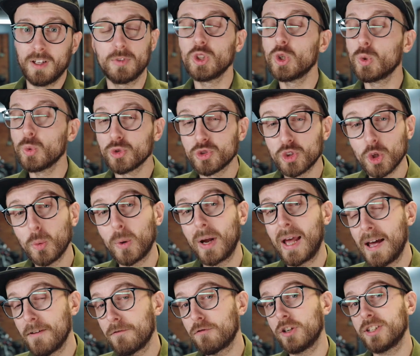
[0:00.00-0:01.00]
you will do
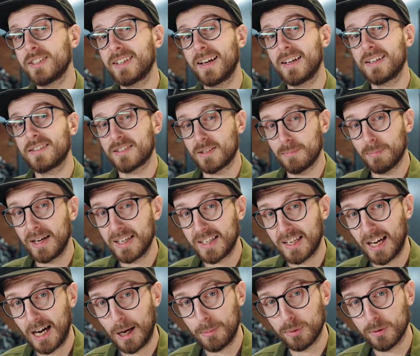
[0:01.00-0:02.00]
whatever it takes to make it
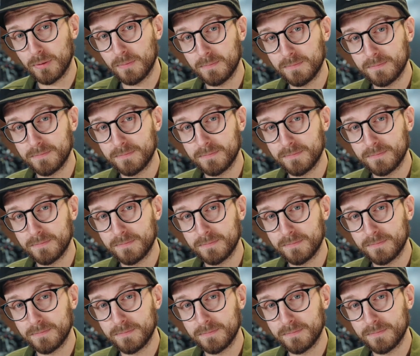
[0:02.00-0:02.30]
happen.